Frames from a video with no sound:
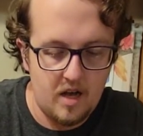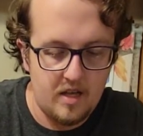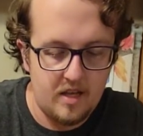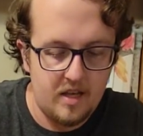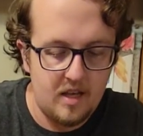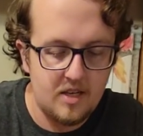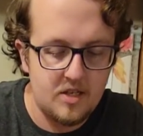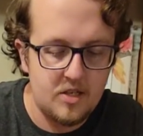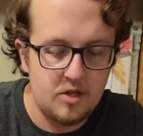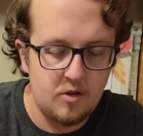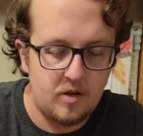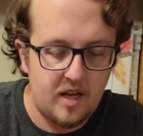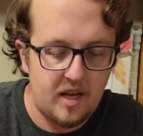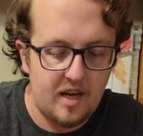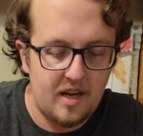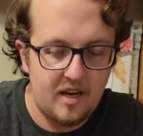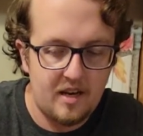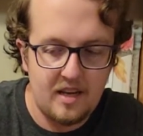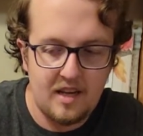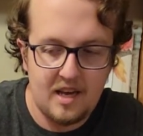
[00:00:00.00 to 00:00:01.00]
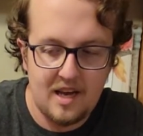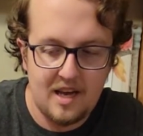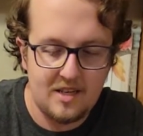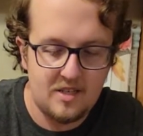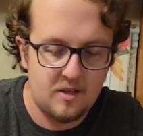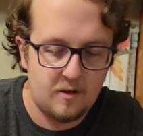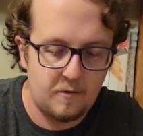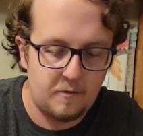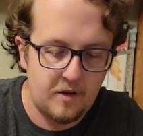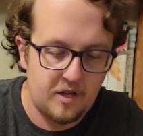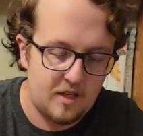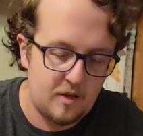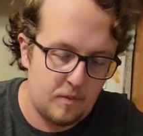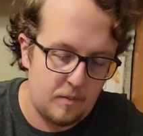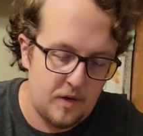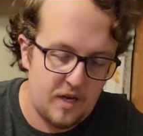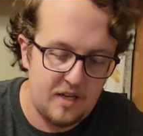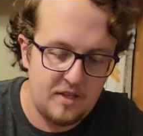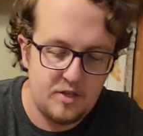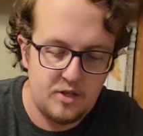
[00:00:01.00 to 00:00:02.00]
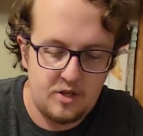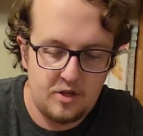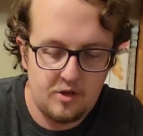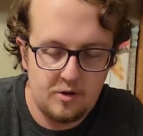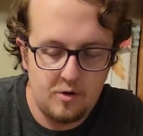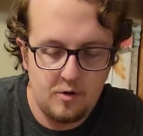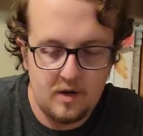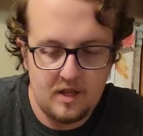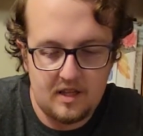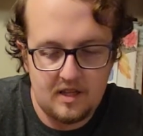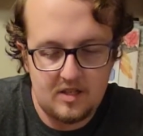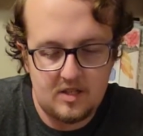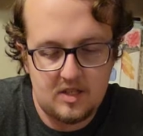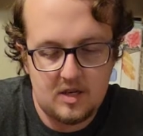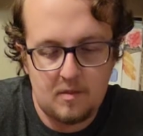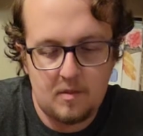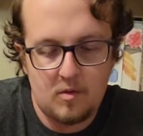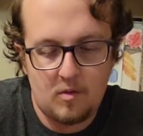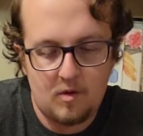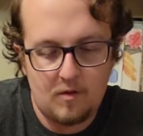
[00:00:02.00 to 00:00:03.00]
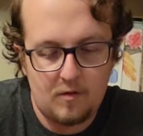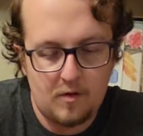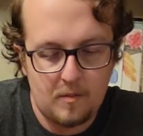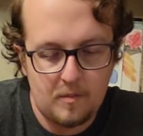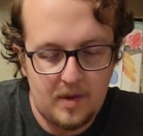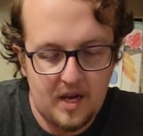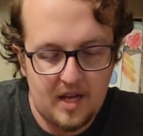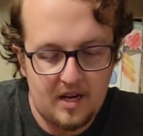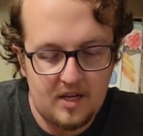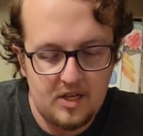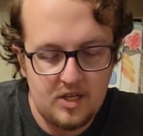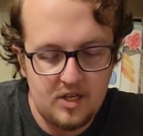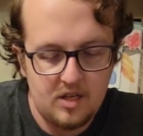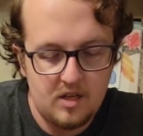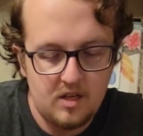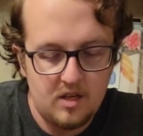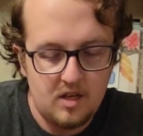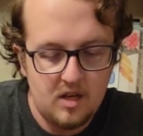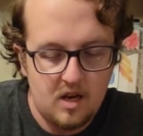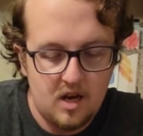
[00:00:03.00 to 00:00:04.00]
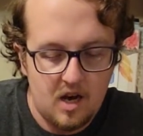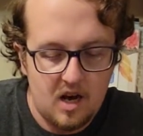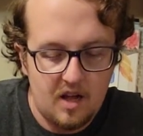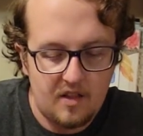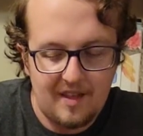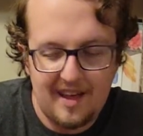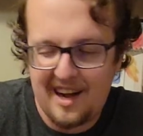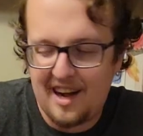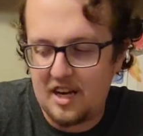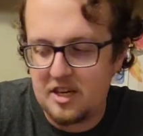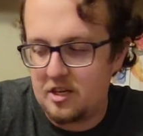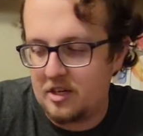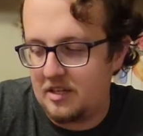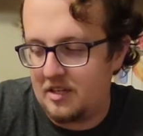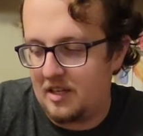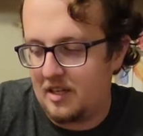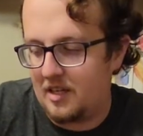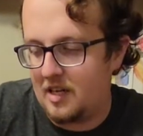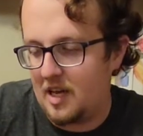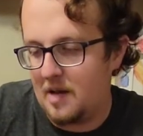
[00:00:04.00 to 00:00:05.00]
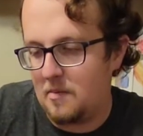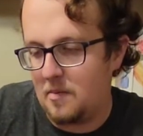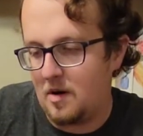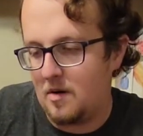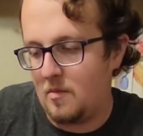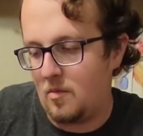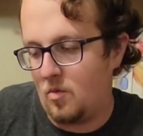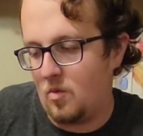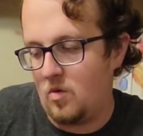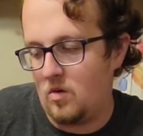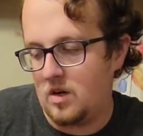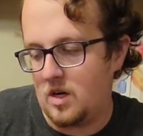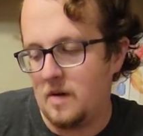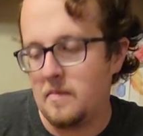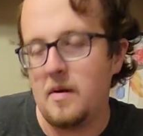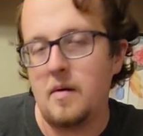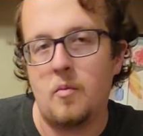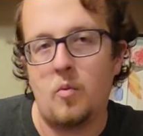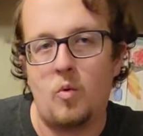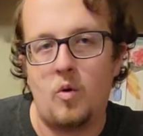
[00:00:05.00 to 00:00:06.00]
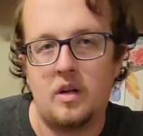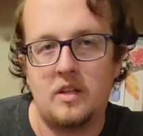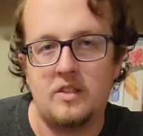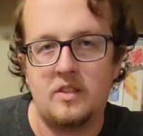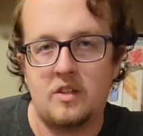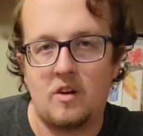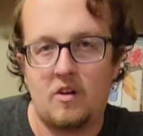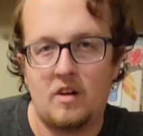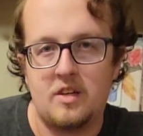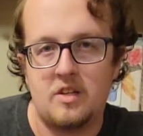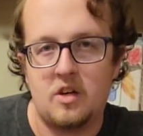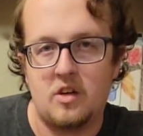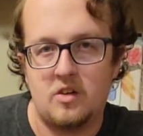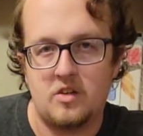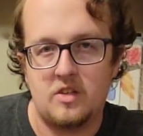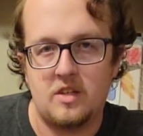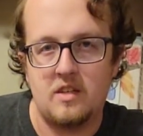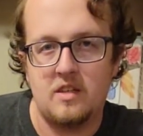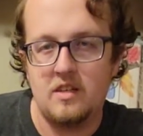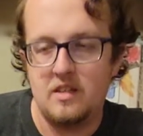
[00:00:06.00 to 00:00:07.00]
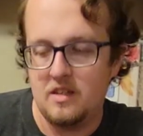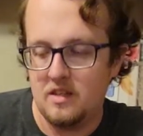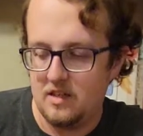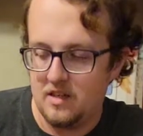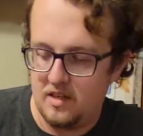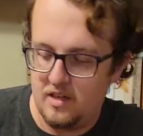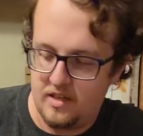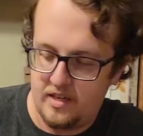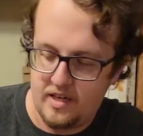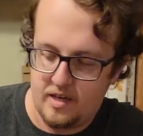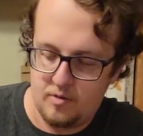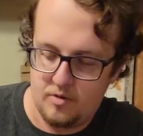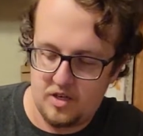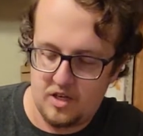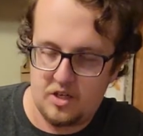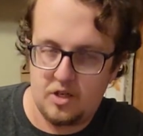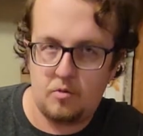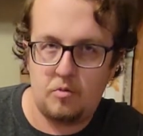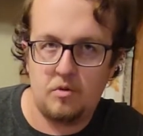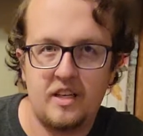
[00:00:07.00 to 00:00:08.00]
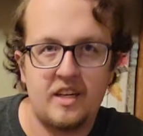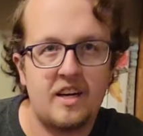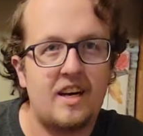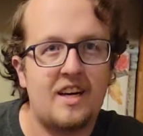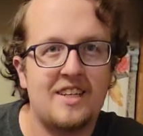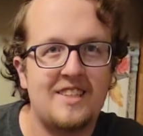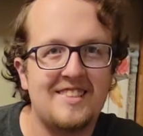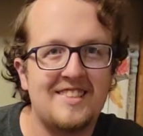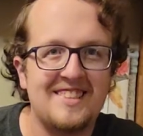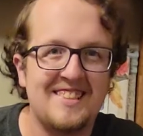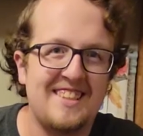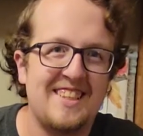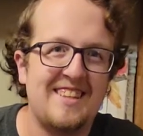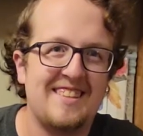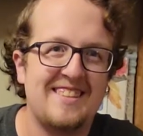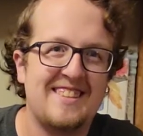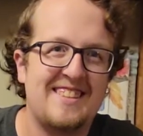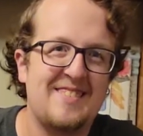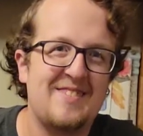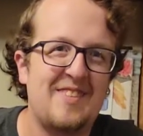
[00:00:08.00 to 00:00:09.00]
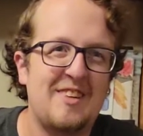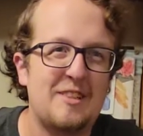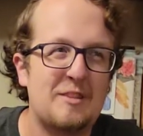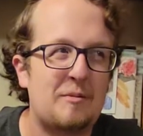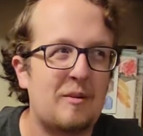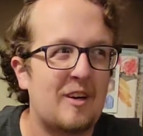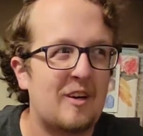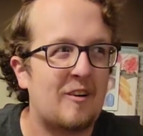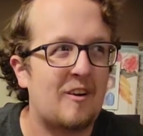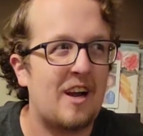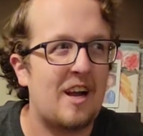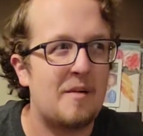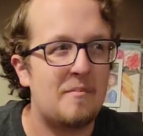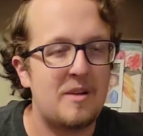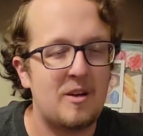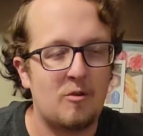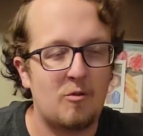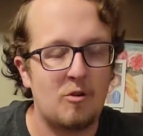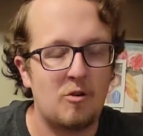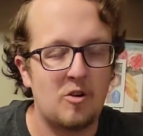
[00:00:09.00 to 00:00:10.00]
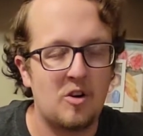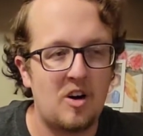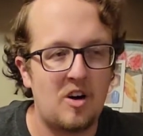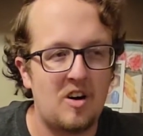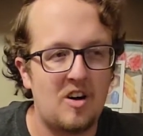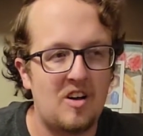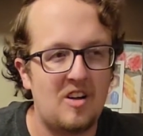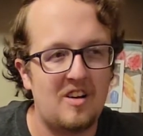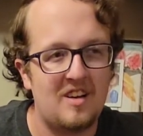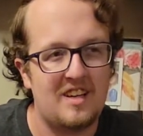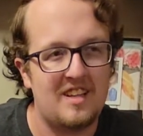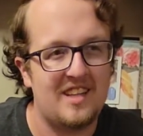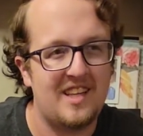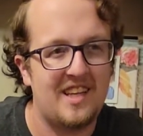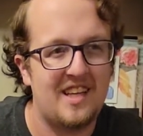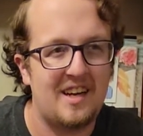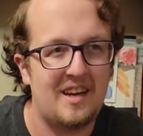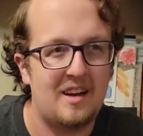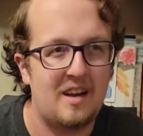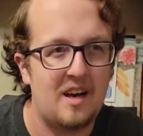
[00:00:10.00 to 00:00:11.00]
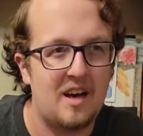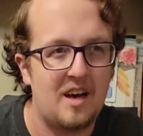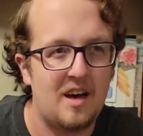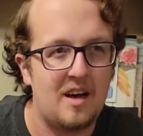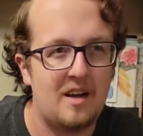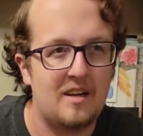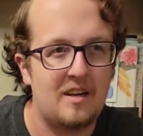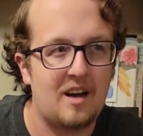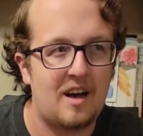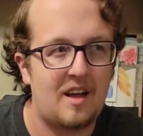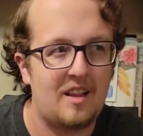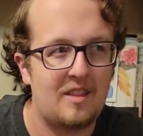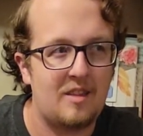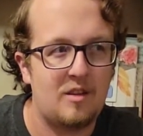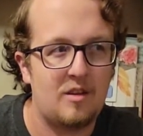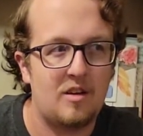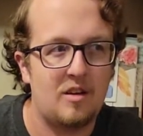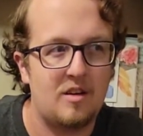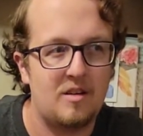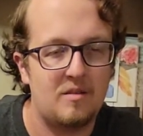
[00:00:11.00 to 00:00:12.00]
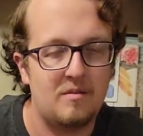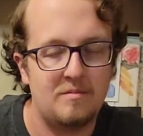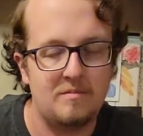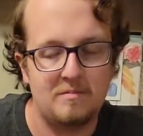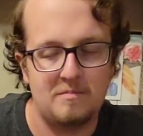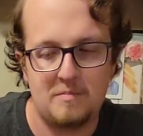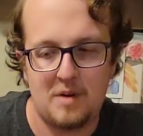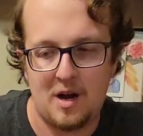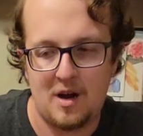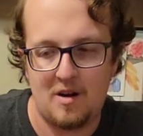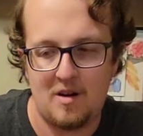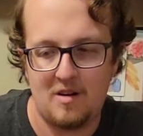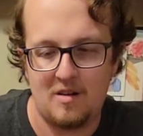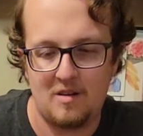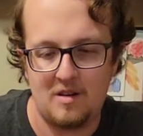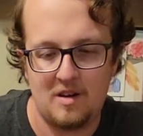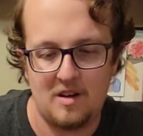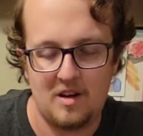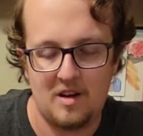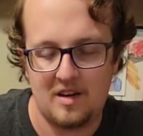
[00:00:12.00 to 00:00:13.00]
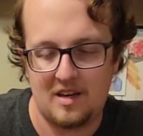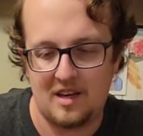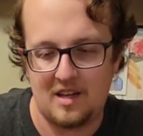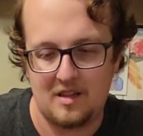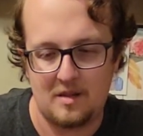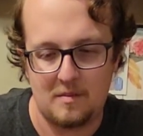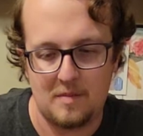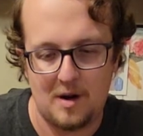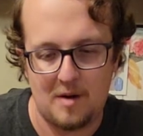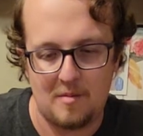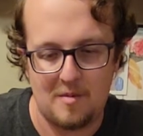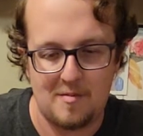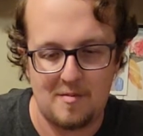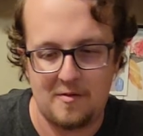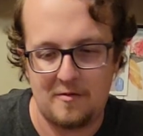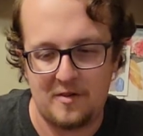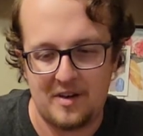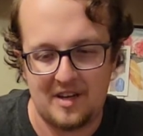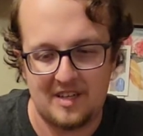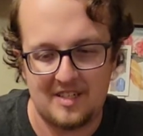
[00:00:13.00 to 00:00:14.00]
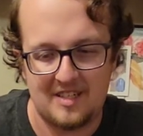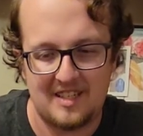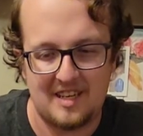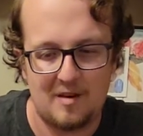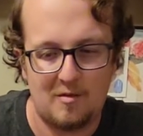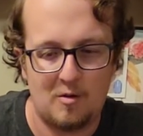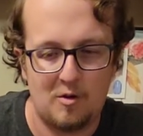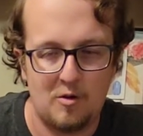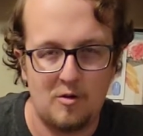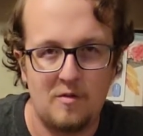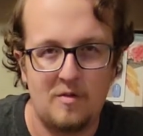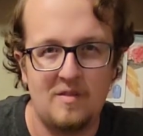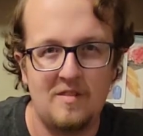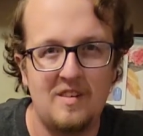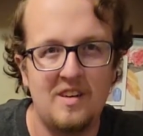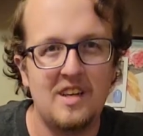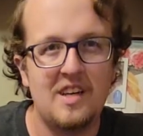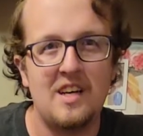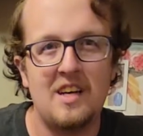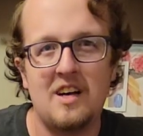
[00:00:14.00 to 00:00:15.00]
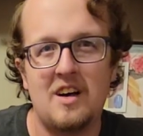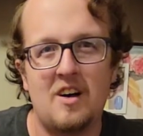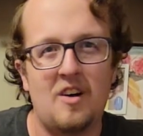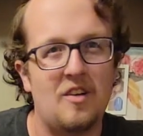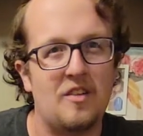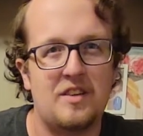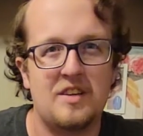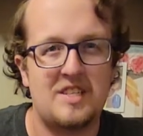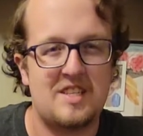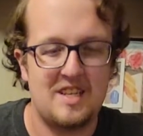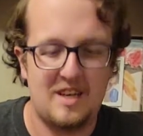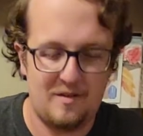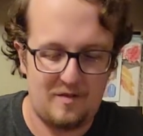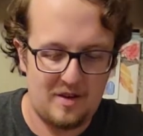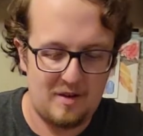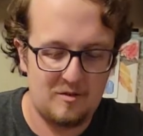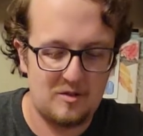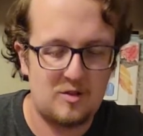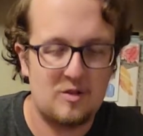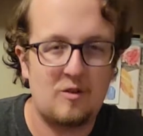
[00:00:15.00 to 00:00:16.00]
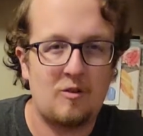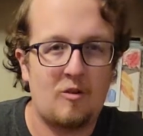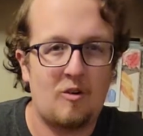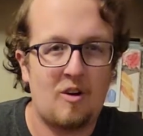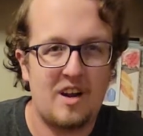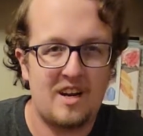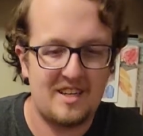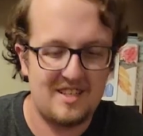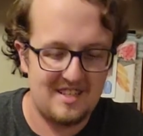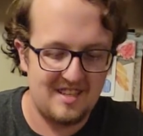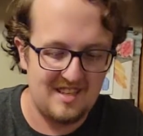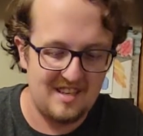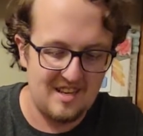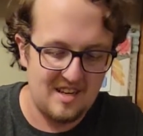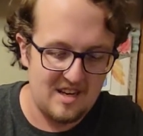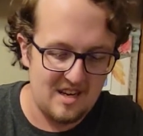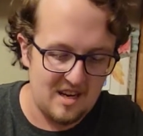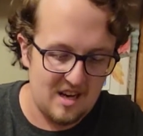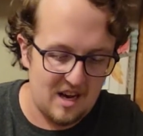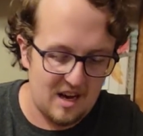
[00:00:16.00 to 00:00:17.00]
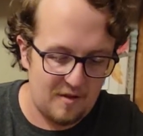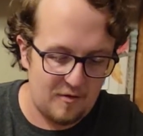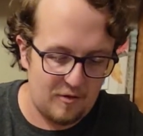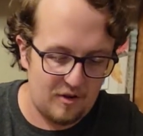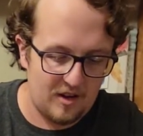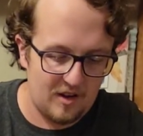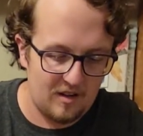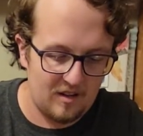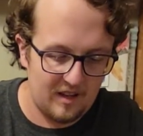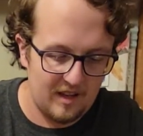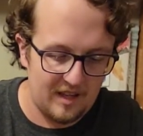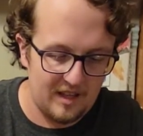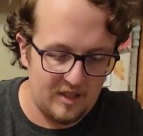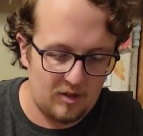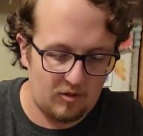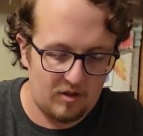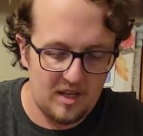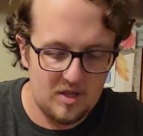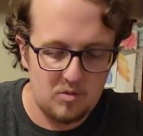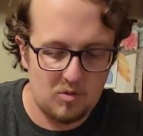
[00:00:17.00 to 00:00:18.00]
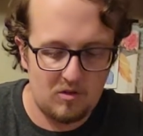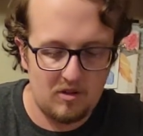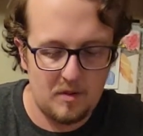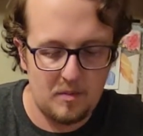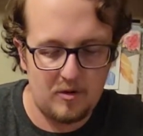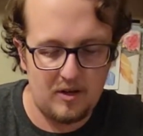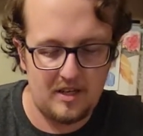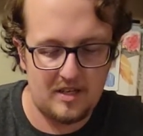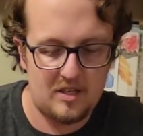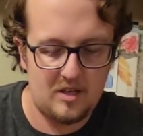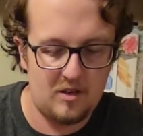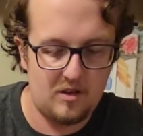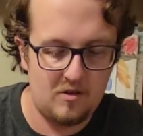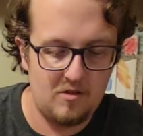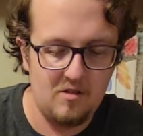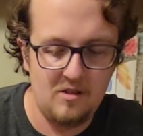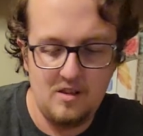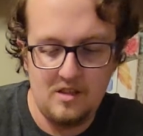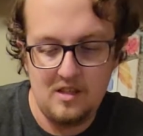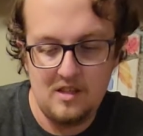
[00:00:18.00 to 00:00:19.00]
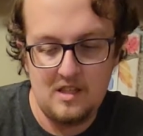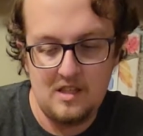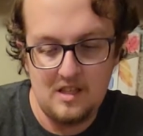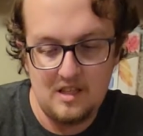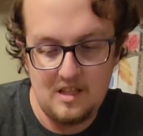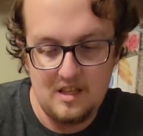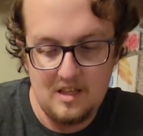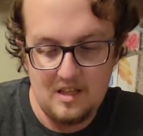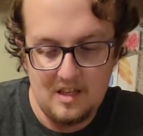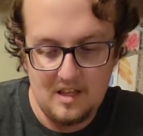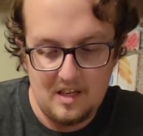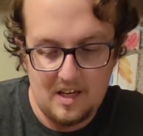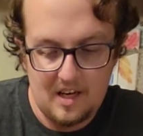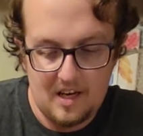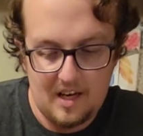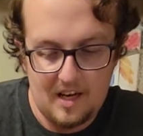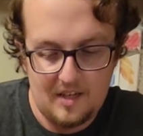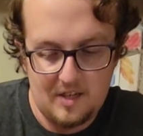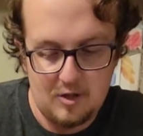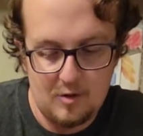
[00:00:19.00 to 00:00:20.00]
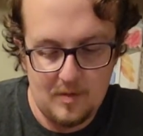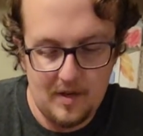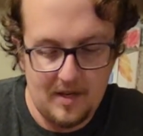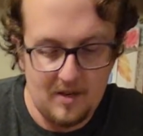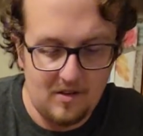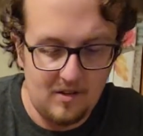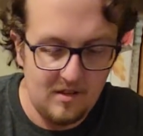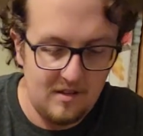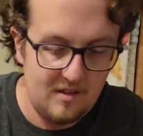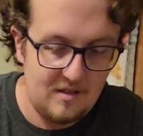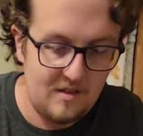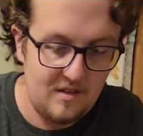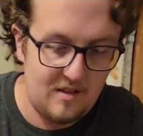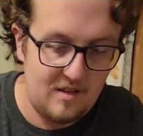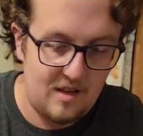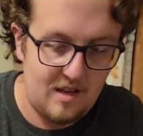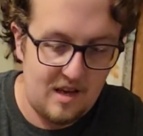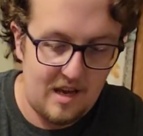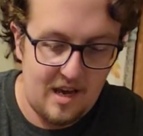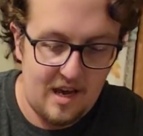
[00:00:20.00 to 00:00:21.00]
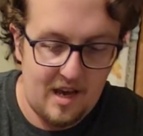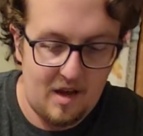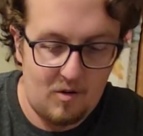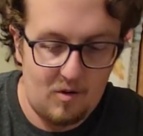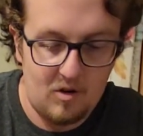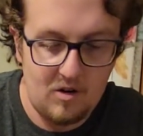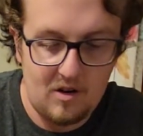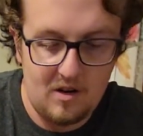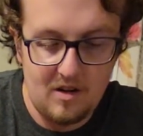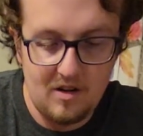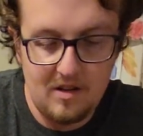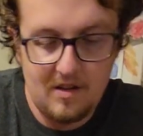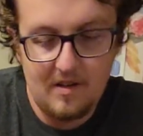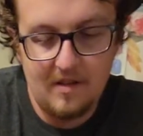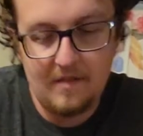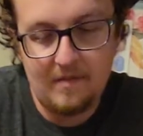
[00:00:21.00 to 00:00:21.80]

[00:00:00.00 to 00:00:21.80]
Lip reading: Yes, you can. He has an effect to pitch 2 and then summon one from Banished. That actually did come up once during Tulsa. It was actually nice. It was pretty great. I made Rugal and then got the Bear Broom effect to get all the stuff. It was great. For your Link 3s, we're only playing 2. Doomeagle and Rugal.